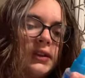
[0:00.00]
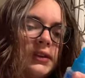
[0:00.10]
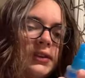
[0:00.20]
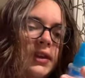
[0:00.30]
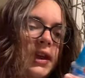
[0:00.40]

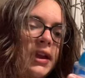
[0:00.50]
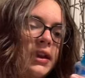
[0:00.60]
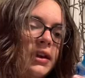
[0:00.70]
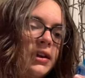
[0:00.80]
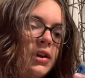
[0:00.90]
It's
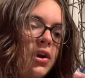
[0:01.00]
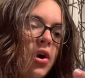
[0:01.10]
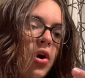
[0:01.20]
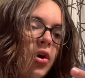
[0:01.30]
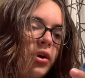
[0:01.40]
a
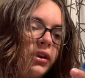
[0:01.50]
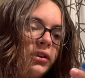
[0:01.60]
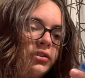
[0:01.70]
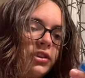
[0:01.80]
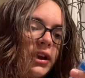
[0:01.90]

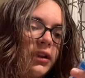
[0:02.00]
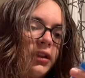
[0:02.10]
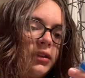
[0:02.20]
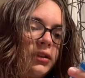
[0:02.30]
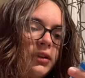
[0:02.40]
oil gel